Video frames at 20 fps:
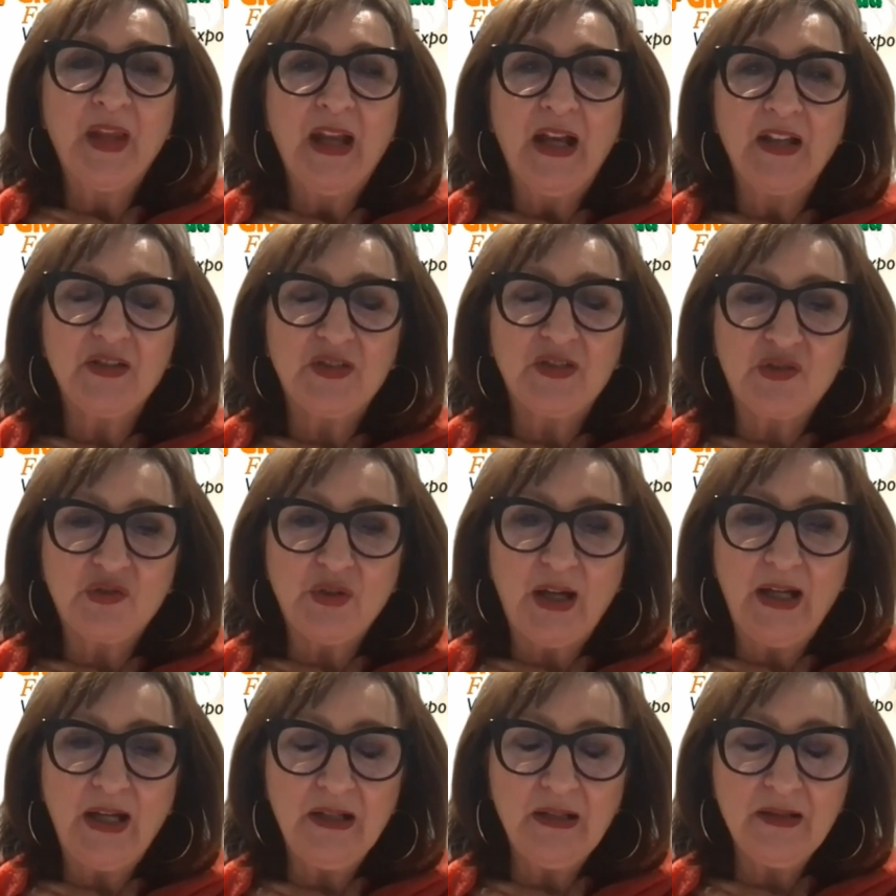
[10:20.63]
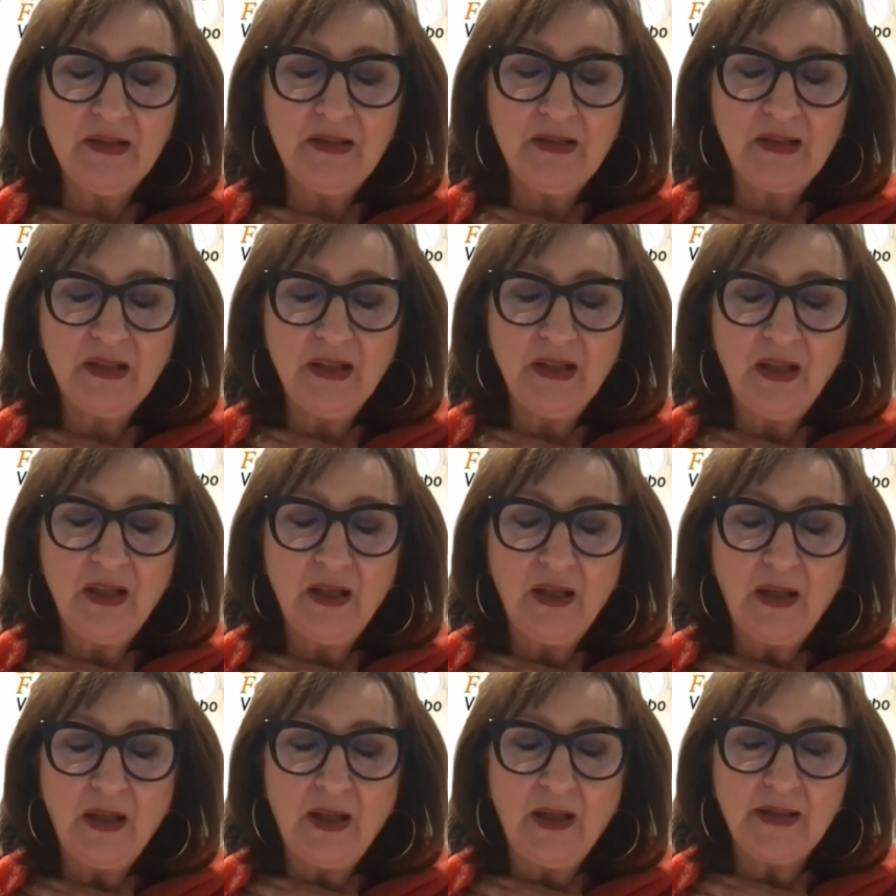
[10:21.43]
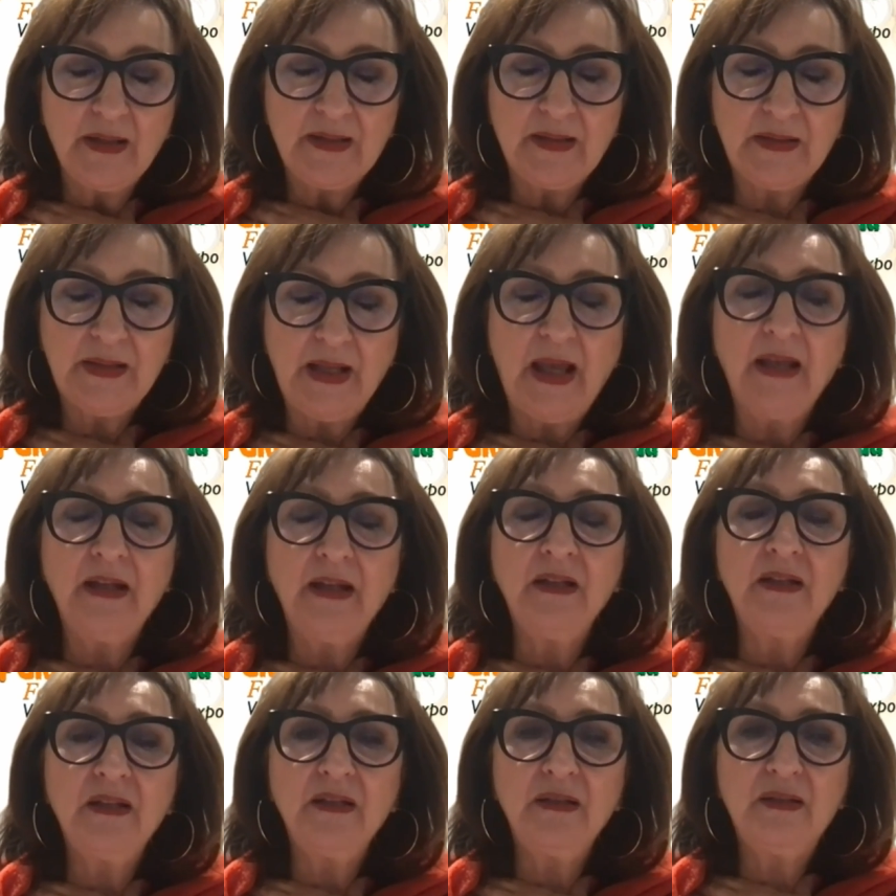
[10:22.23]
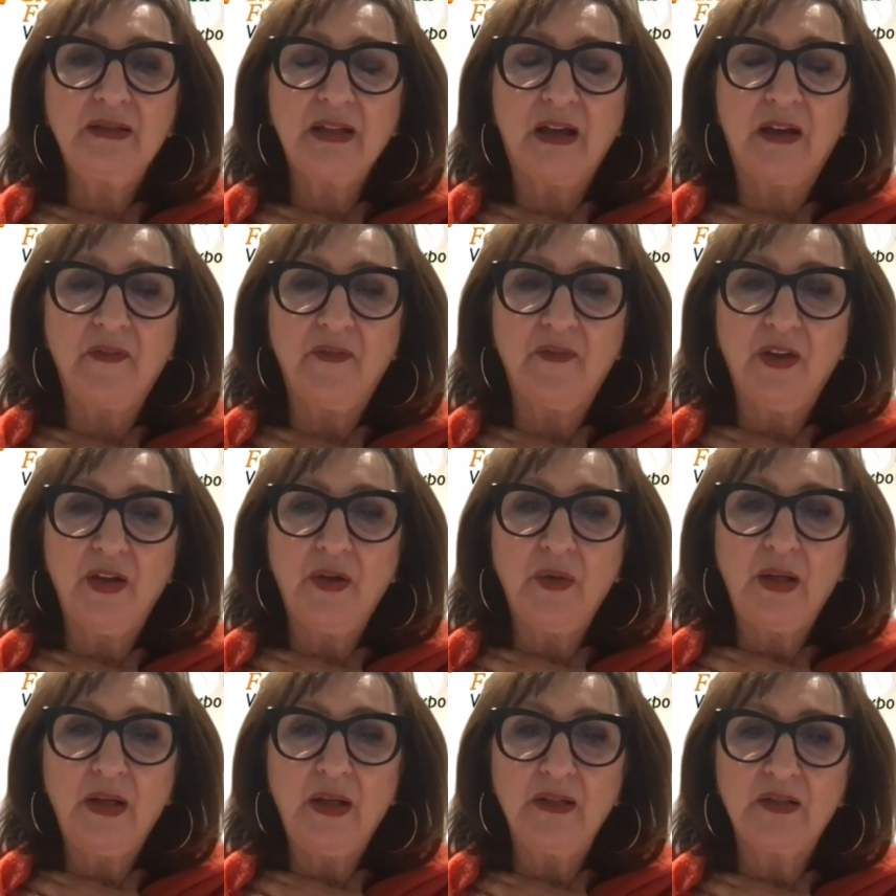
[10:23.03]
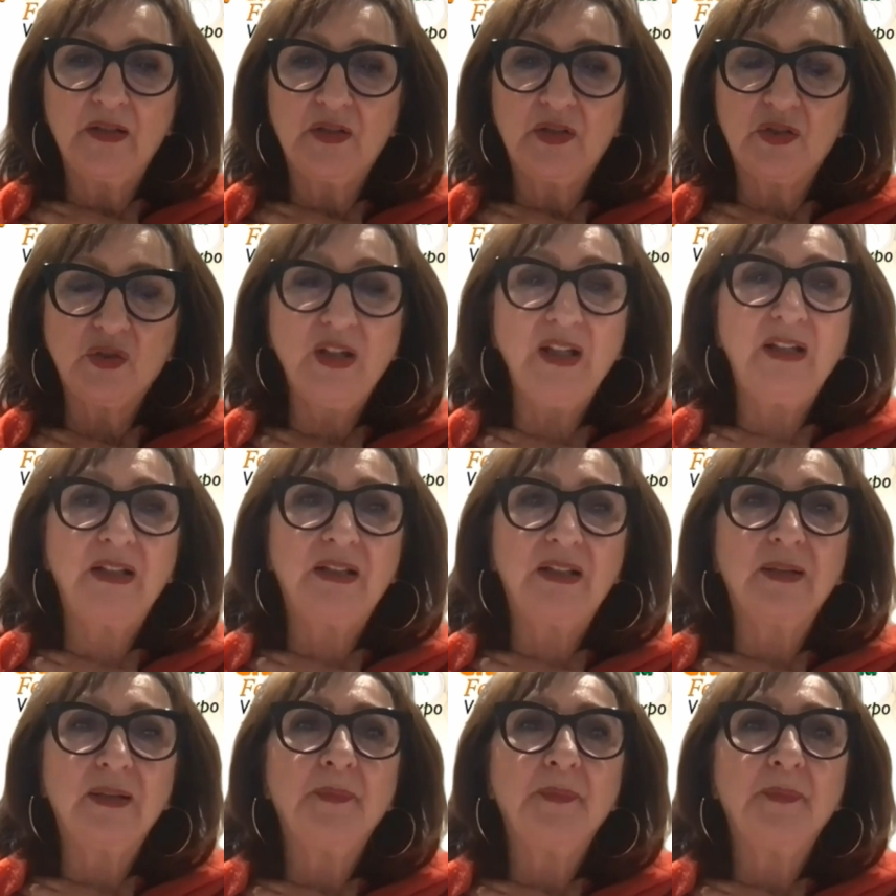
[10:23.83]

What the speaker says: Australia's standards are very strict.